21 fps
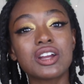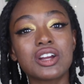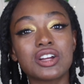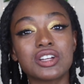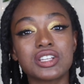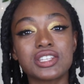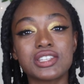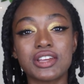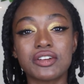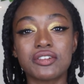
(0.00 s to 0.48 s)

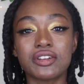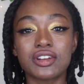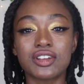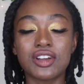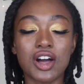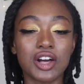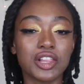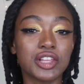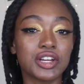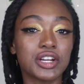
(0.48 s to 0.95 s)
her sacred
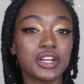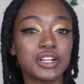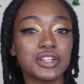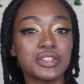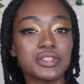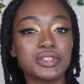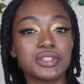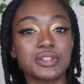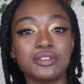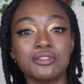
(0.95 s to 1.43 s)

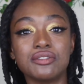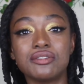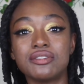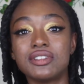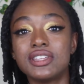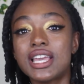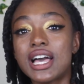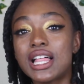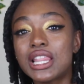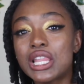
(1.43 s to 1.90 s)
colors of
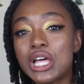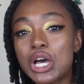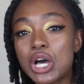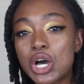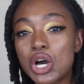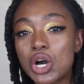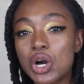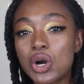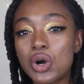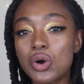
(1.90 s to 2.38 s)

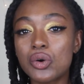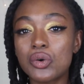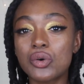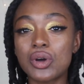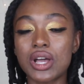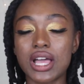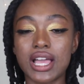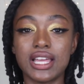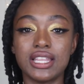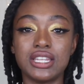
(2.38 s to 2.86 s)

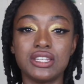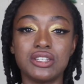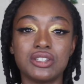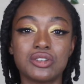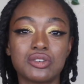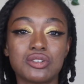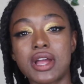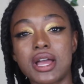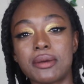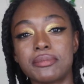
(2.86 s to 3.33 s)
yellow and
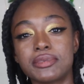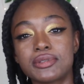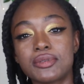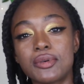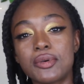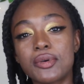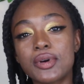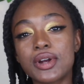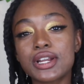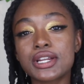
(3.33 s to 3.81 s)
perhaps
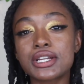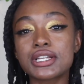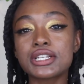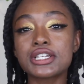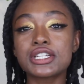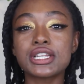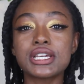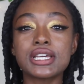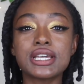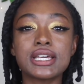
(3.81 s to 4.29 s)

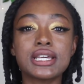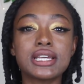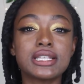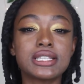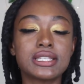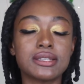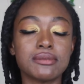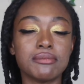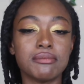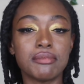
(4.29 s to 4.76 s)

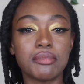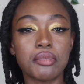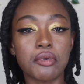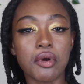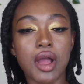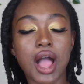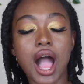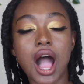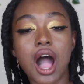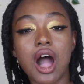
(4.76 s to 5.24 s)
oranges and
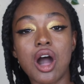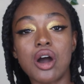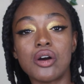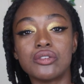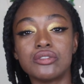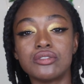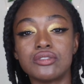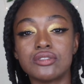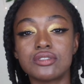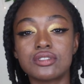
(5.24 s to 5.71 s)

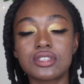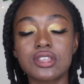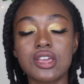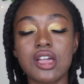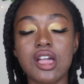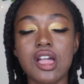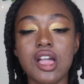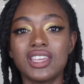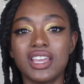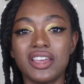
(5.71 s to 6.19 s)
browns.
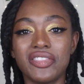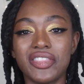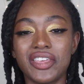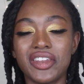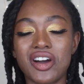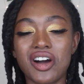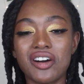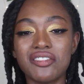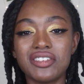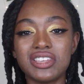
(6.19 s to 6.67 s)
And
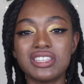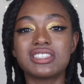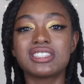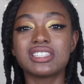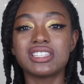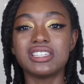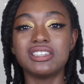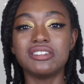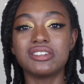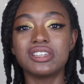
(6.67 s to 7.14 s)
then
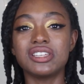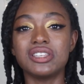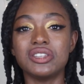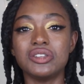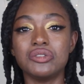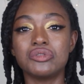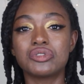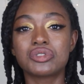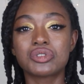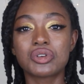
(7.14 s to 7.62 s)
obviously you can
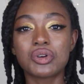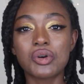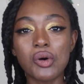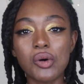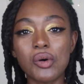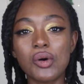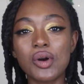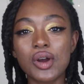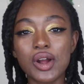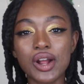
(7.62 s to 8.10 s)
use
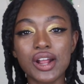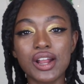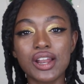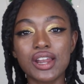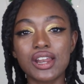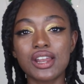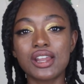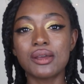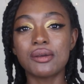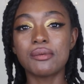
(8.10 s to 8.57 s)

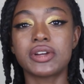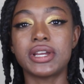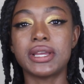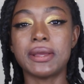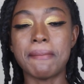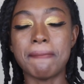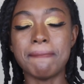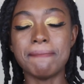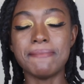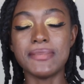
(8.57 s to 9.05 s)
corn,
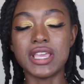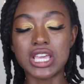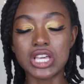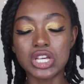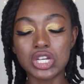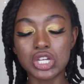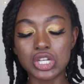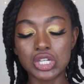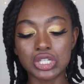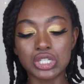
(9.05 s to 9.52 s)
create
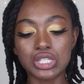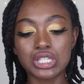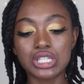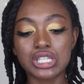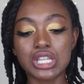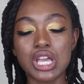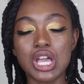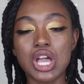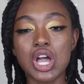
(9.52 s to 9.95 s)
meals